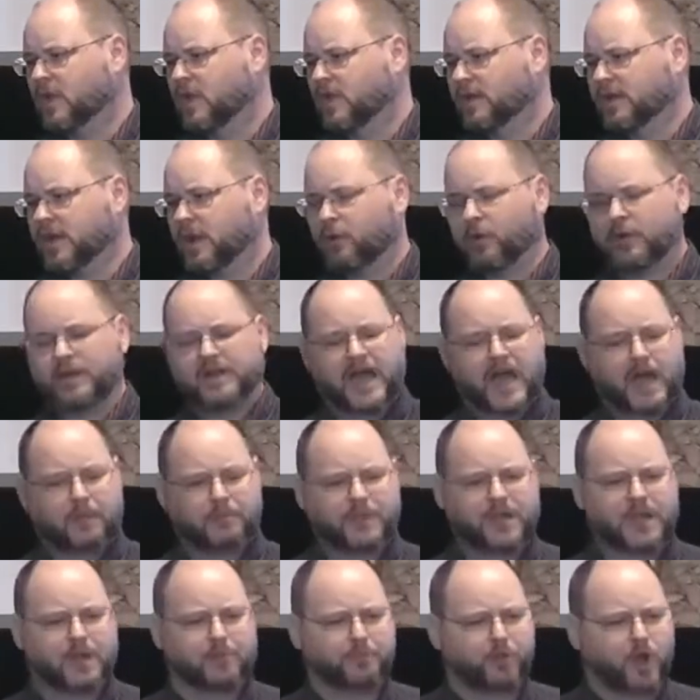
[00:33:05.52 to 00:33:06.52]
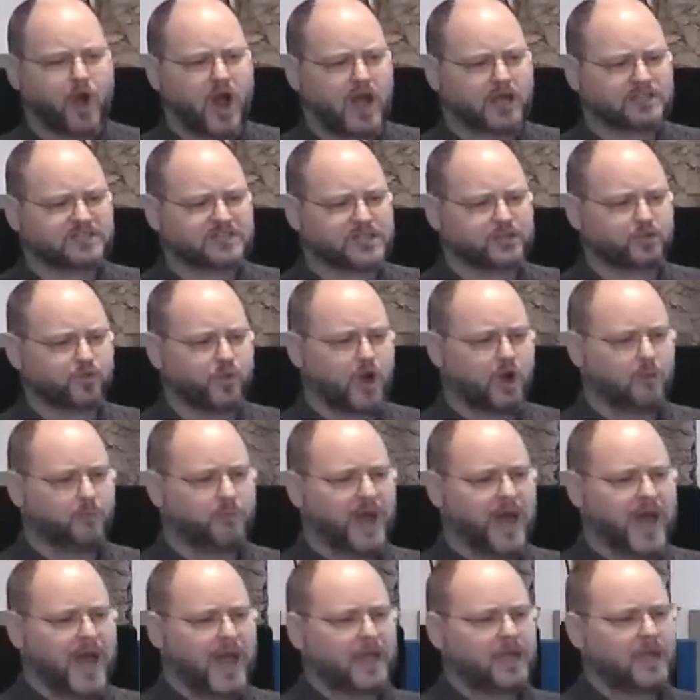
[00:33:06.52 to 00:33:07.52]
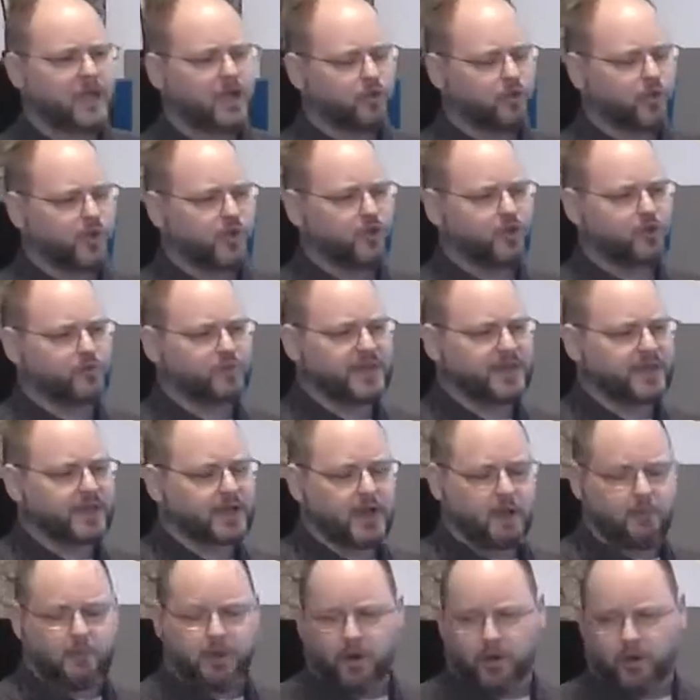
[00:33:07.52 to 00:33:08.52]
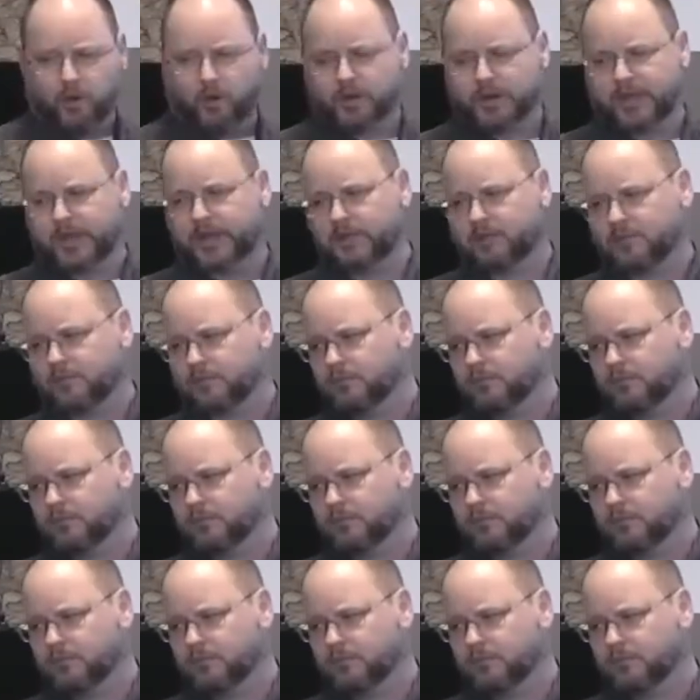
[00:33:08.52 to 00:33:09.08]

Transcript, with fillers: There would not be a process whereby we would become holy.